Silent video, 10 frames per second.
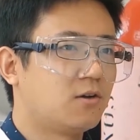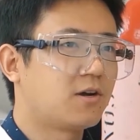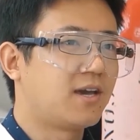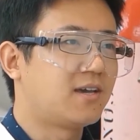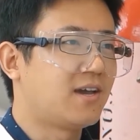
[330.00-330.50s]

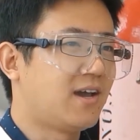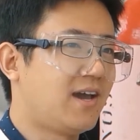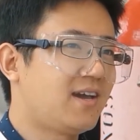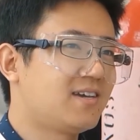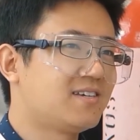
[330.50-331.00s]
Okay,
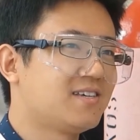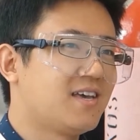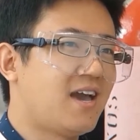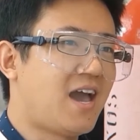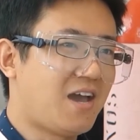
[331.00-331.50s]
I
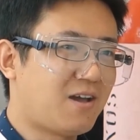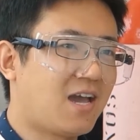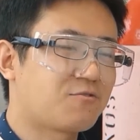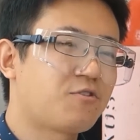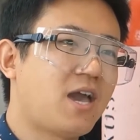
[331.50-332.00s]

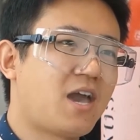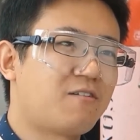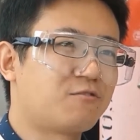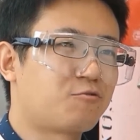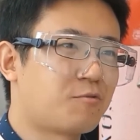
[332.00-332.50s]

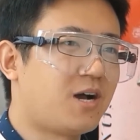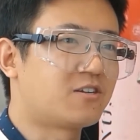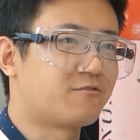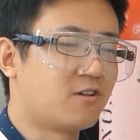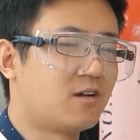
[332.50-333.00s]
have two
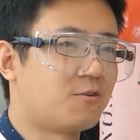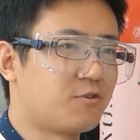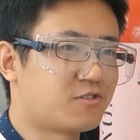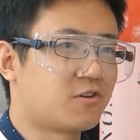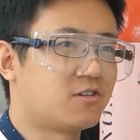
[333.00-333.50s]
parts of the
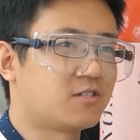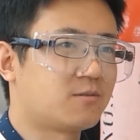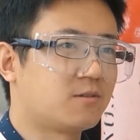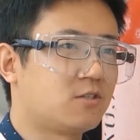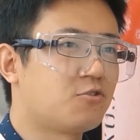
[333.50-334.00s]
research.
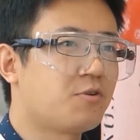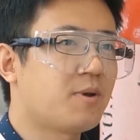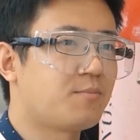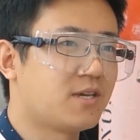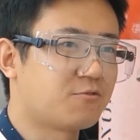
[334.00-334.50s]
During
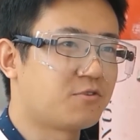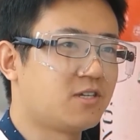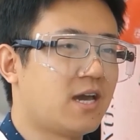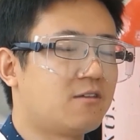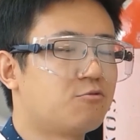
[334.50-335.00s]
my
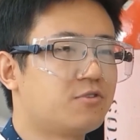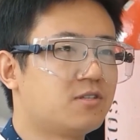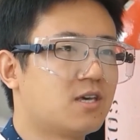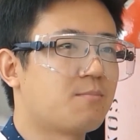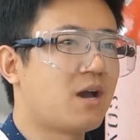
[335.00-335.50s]
PhD, I'm
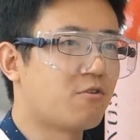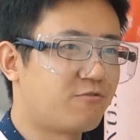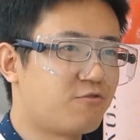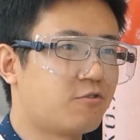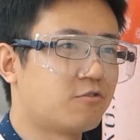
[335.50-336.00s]
doing the
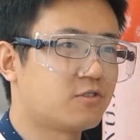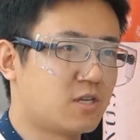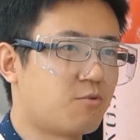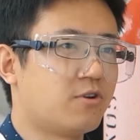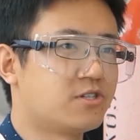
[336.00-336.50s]
biofuel
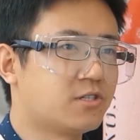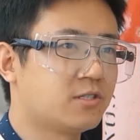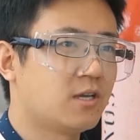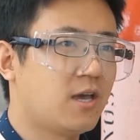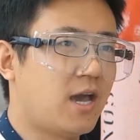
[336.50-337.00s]
separation,
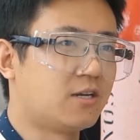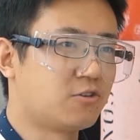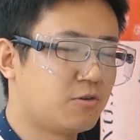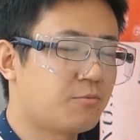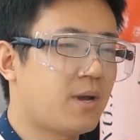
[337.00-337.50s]
and
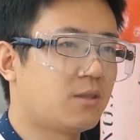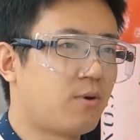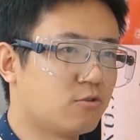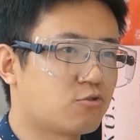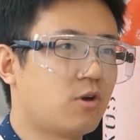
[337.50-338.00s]
during my
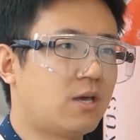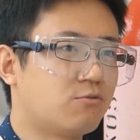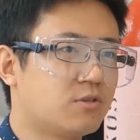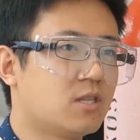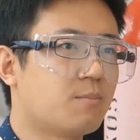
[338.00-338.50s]
postdoc, I'm
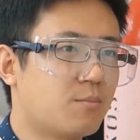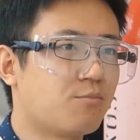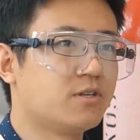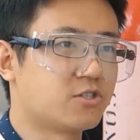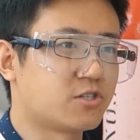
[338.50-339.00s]
doing the
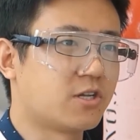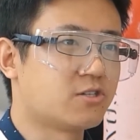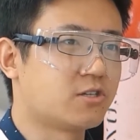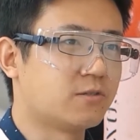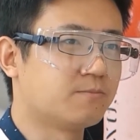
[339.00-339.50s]
membrane
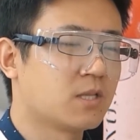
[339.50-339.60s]
distillation.